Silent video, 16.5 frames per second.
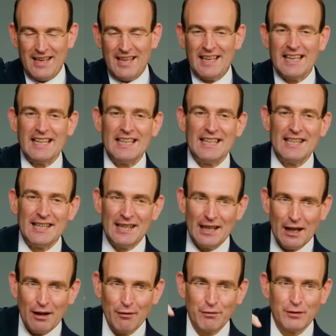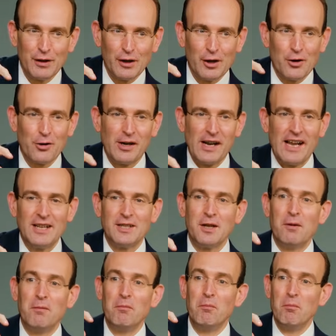he loved the
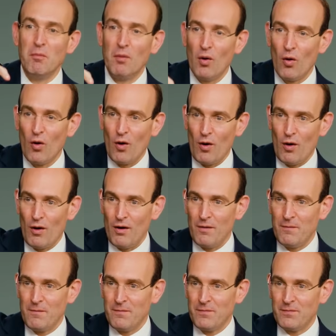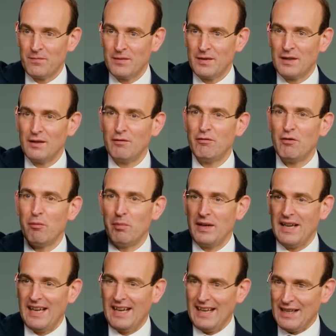Creator more for
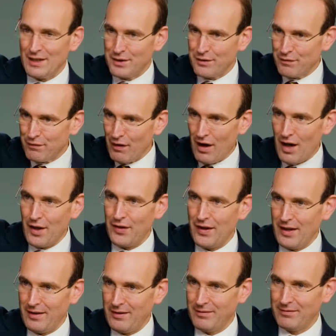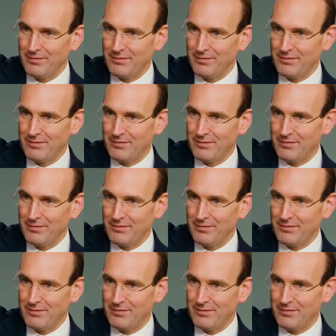being his Father.